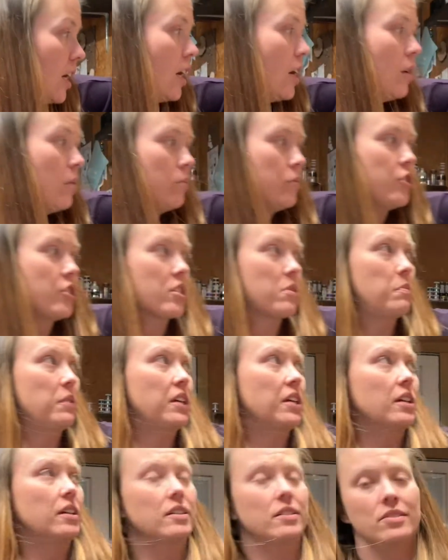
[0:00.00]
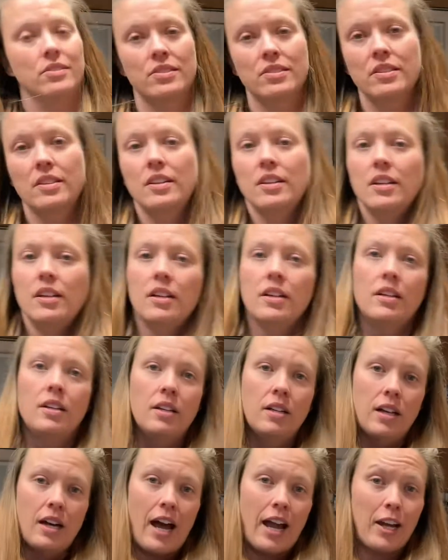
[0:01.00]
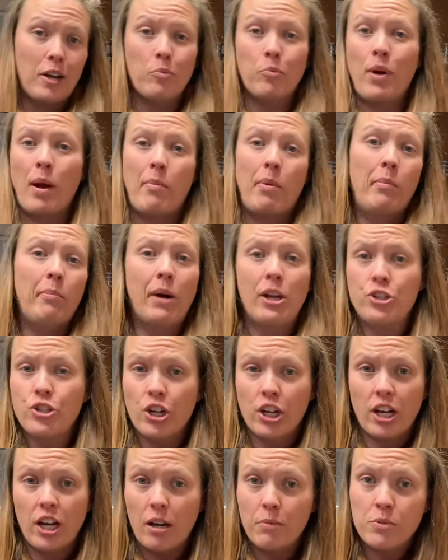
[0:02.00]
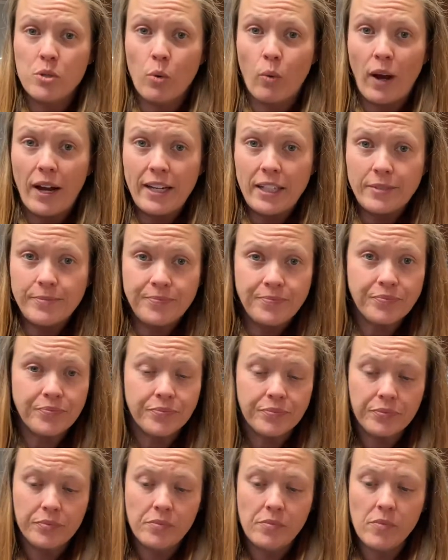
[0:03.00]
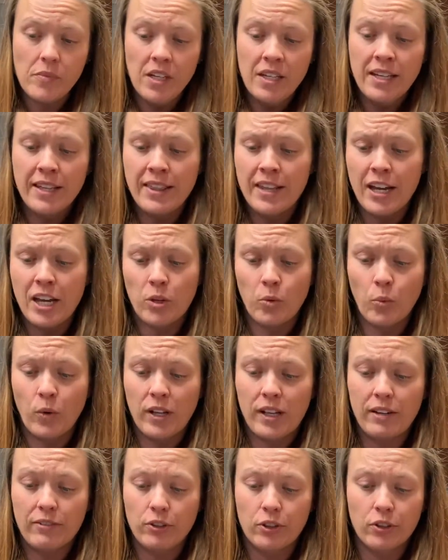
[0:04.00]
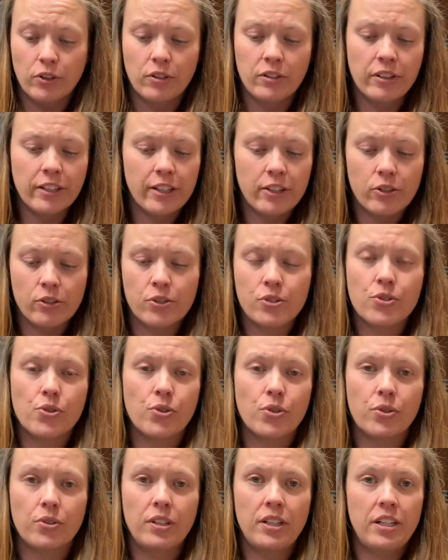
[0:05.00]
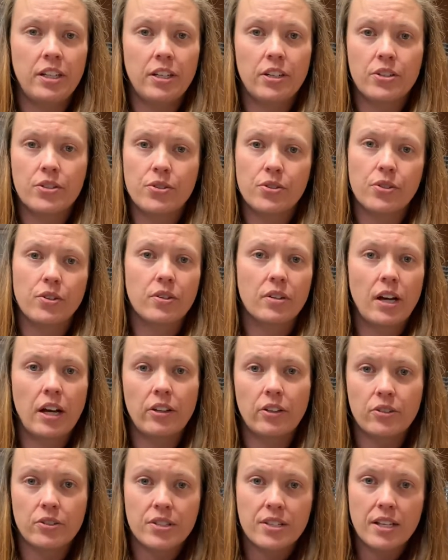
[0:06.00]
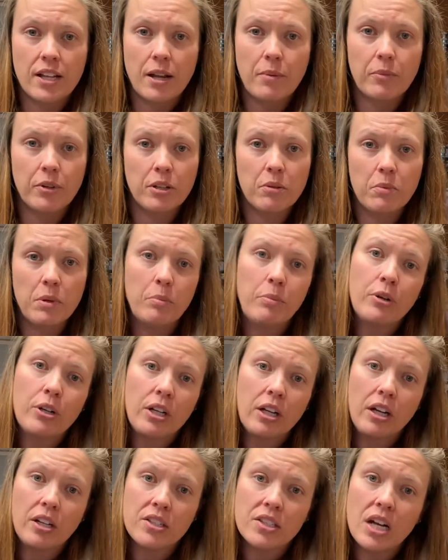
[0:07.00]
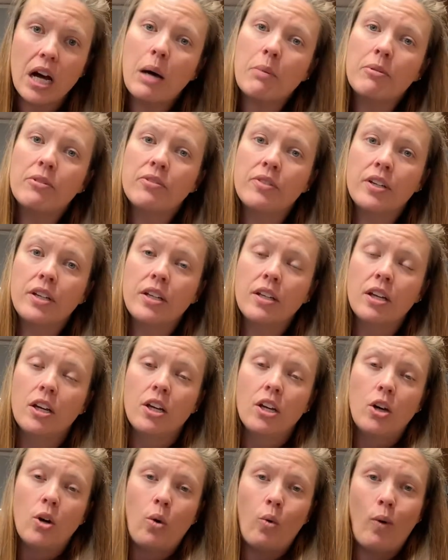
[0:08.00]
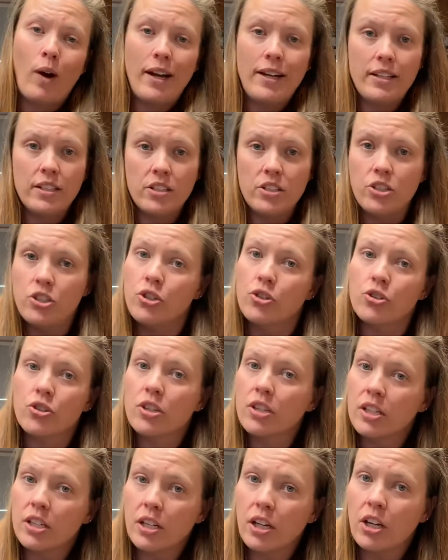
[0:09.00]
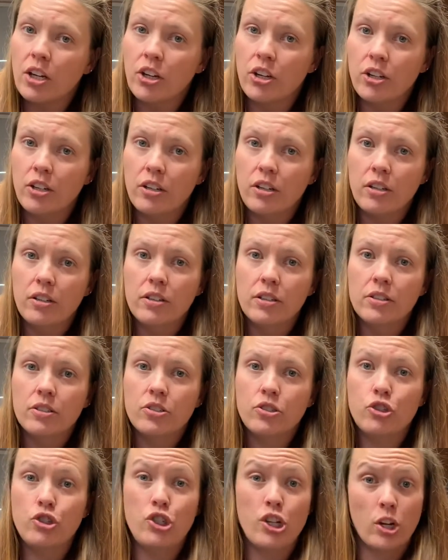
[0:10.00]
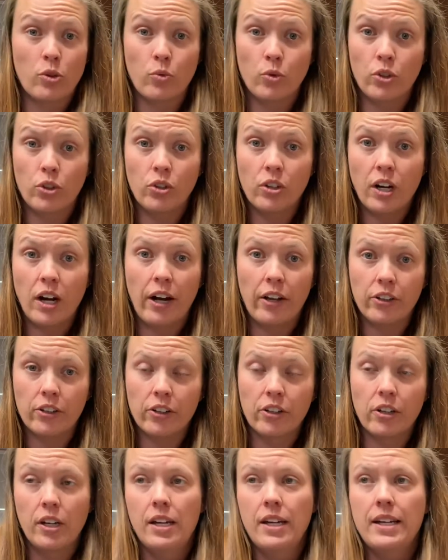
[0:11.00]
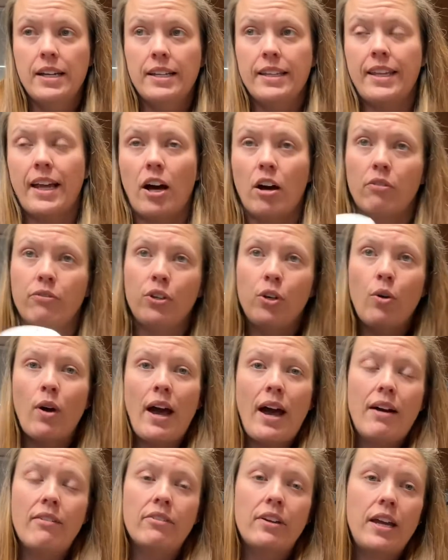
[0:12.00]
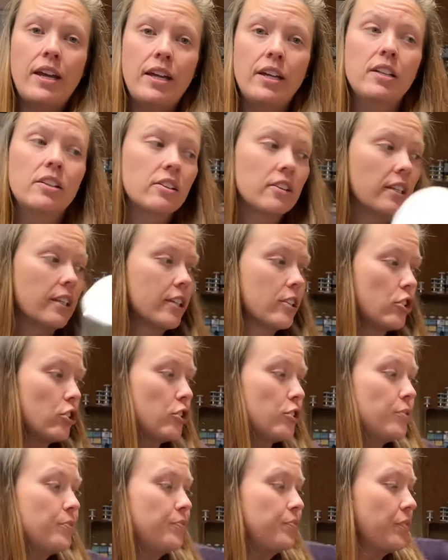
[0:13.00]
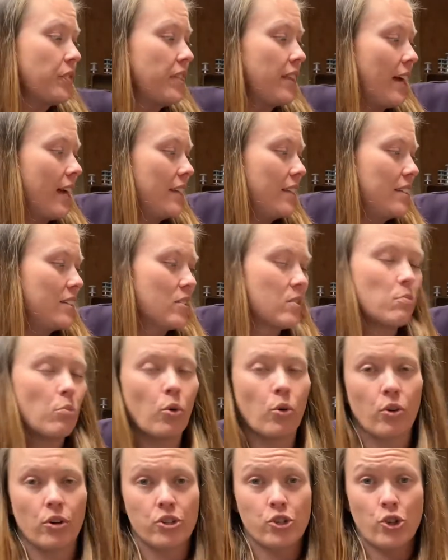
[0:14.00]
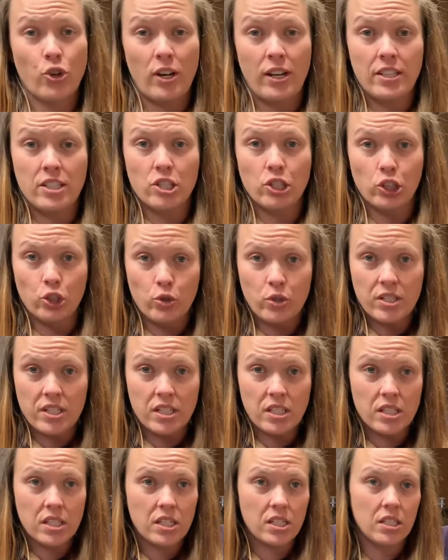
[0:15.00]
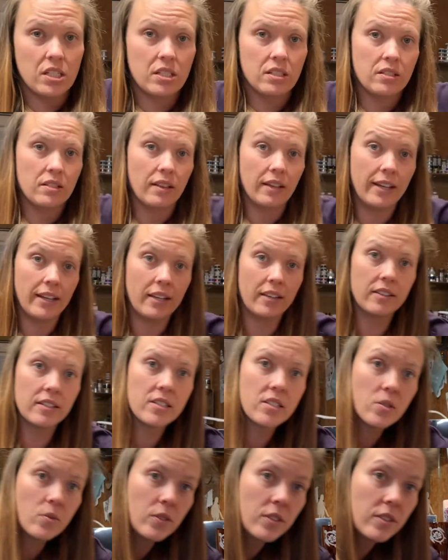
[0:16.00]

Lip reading: just because I can prep a bunch of cups white, and then whatever glitters or inks or colors that I'm going to be putting on top of it, white is usually a good general color. Now if you have a glitter that is more translucent, like this one.